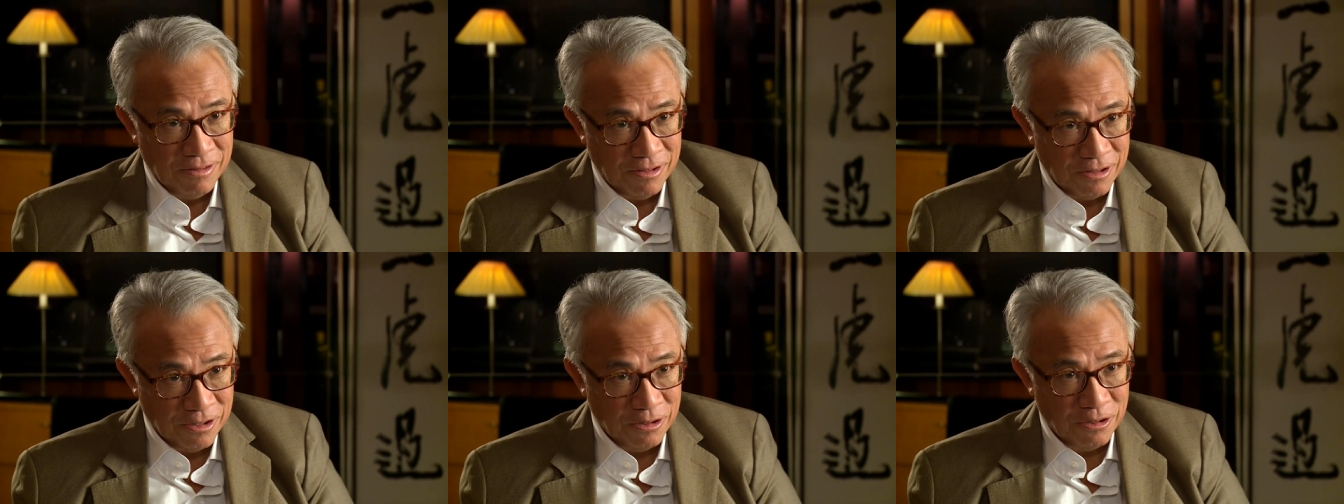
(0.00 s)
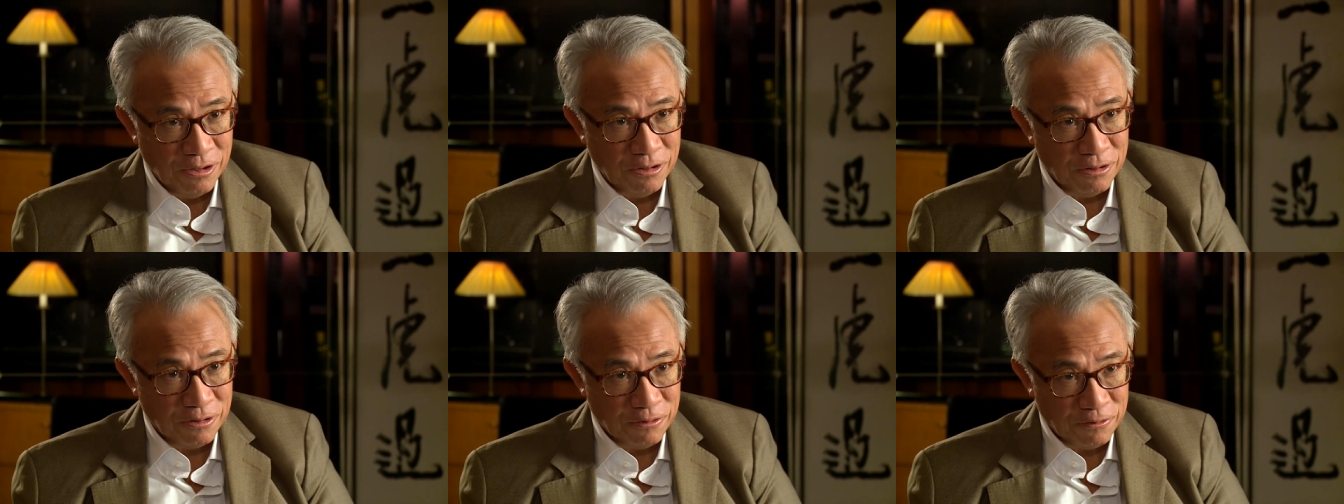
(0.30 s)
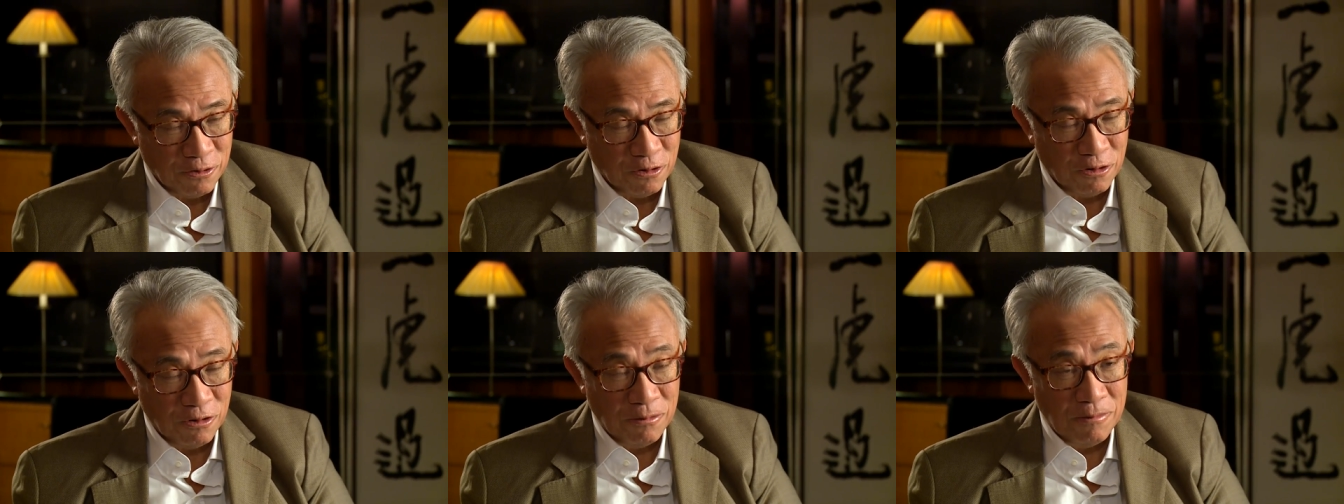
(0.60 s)
to do the
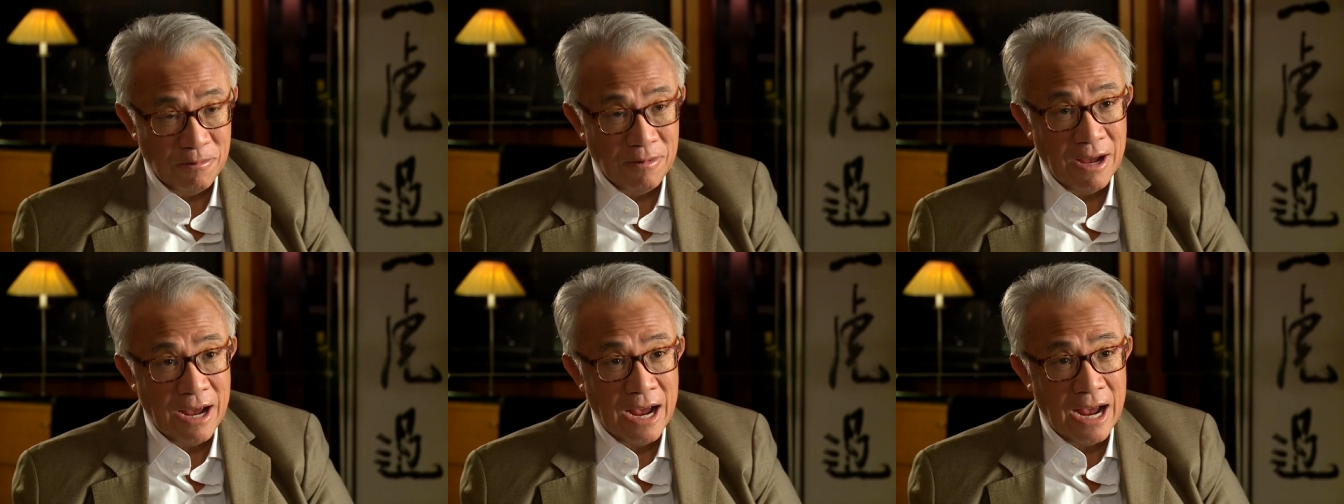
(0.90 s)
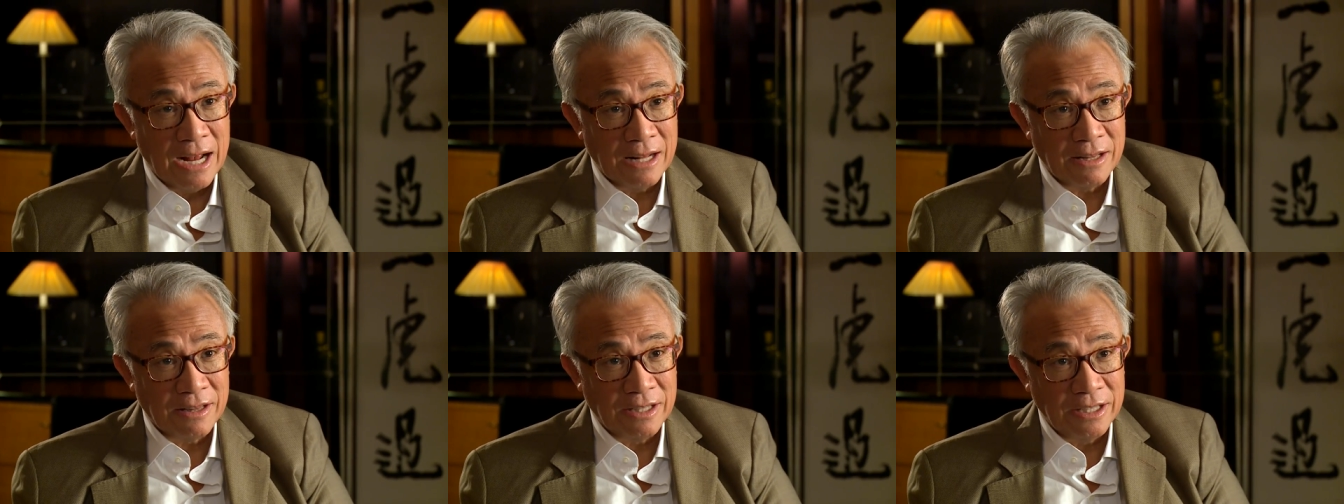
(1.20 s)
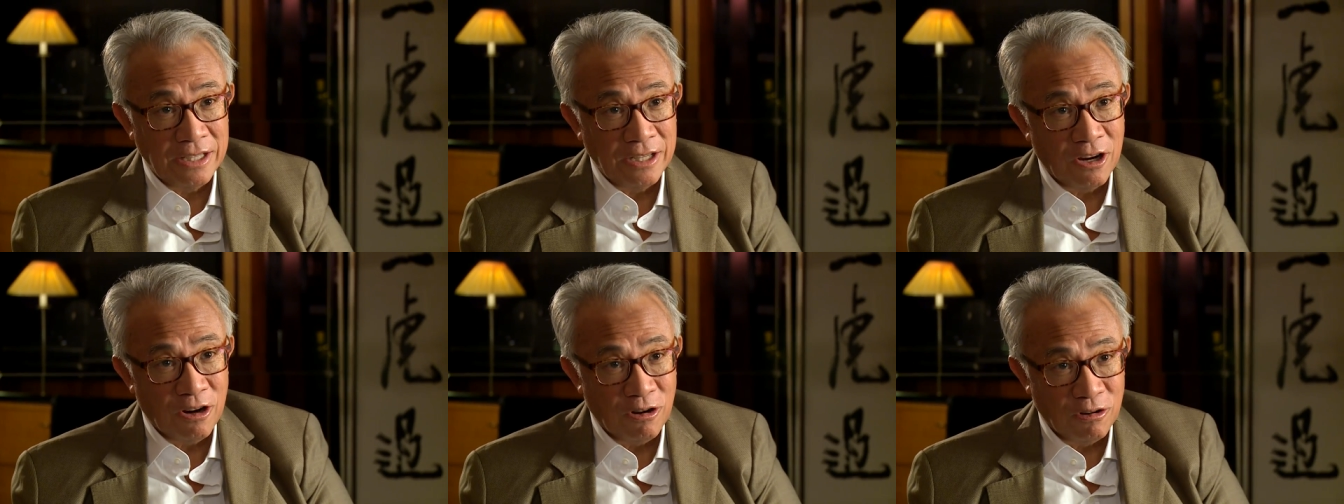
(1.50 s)
forum at
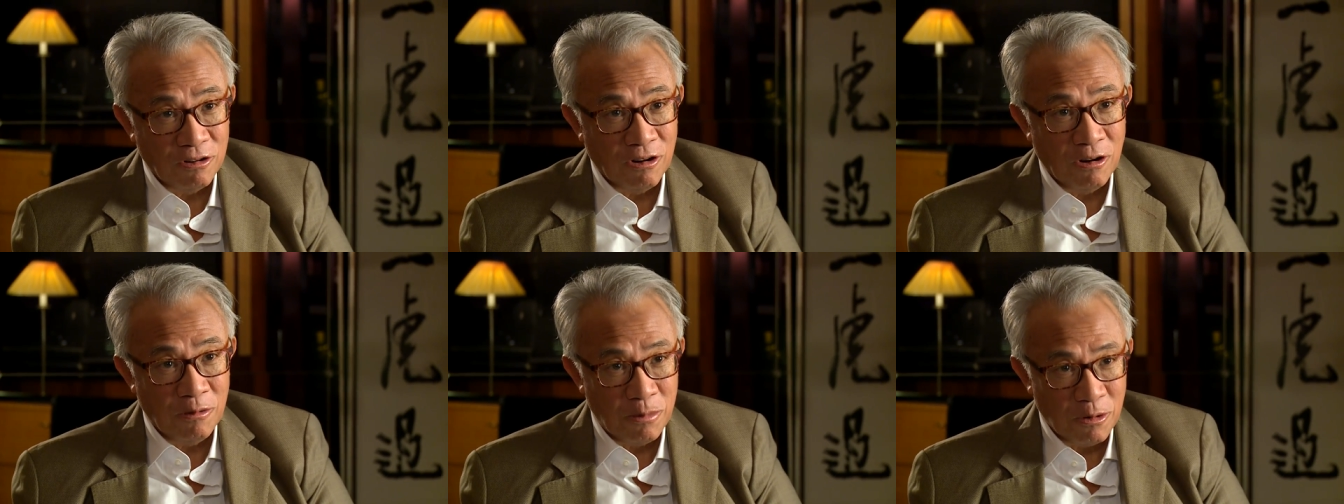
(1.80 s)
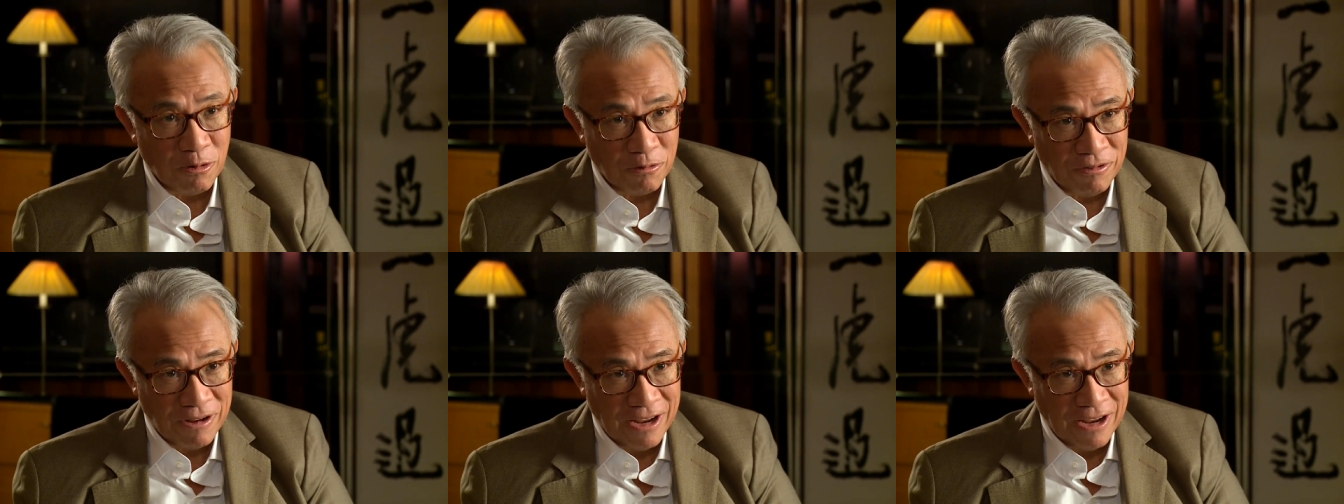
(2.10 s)
the Hong Kong Book